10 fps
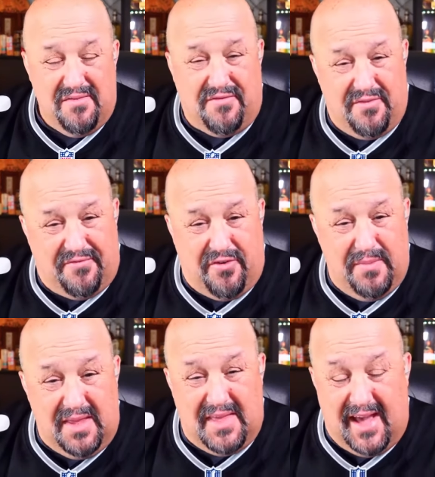for
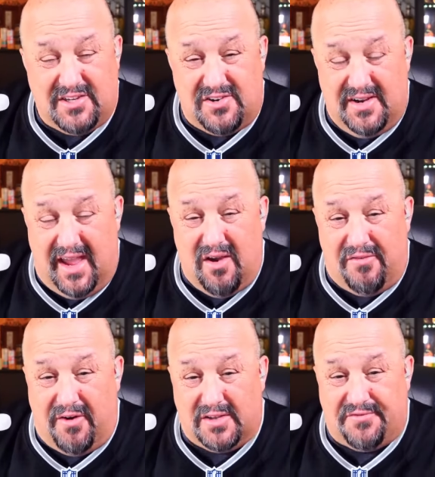me, the extra añejo
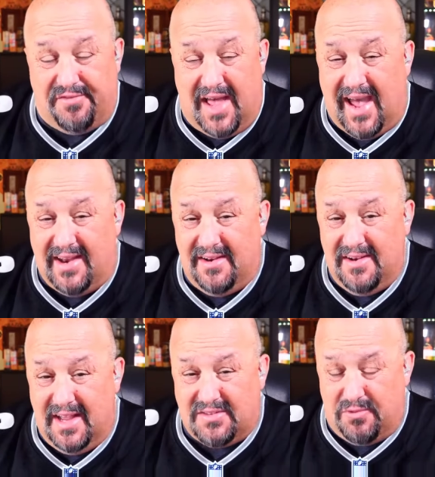falls flat.
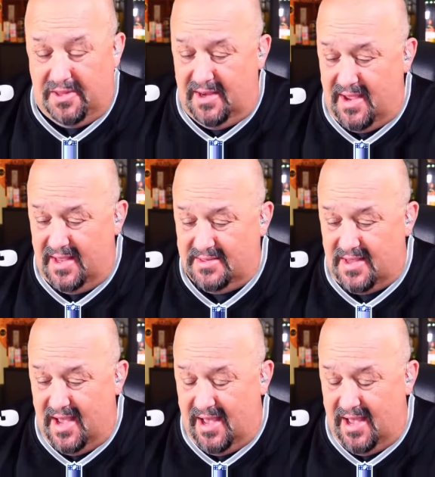It really does.